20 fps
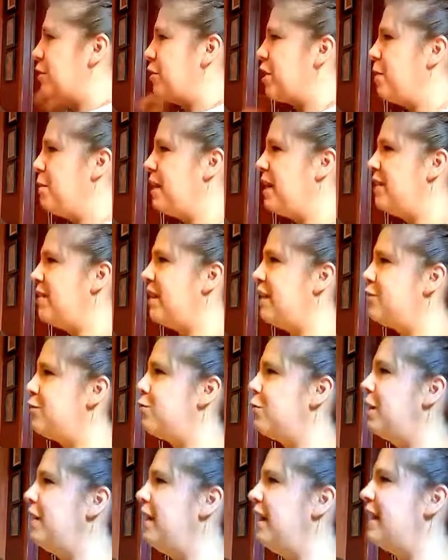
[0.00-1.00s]
you're coming into that
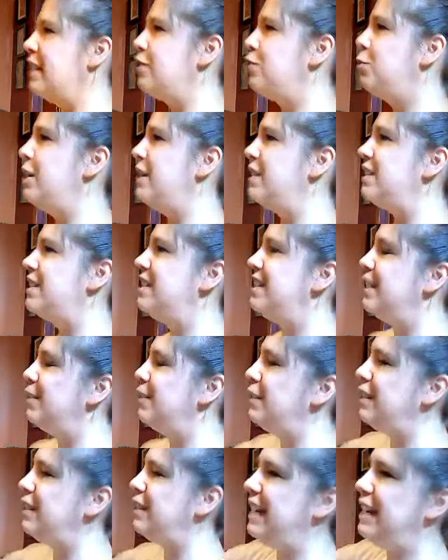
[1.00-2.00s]
straight legged twist,
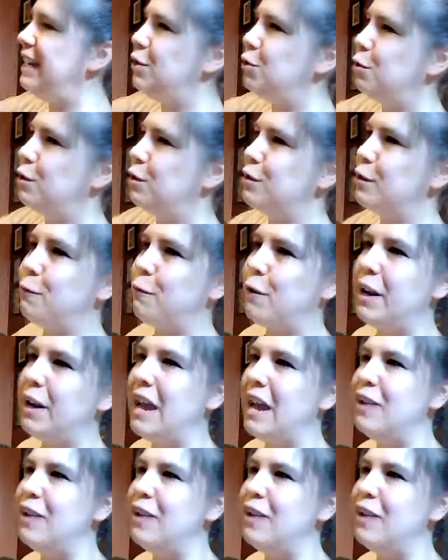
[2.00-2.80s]
still leaning towards the front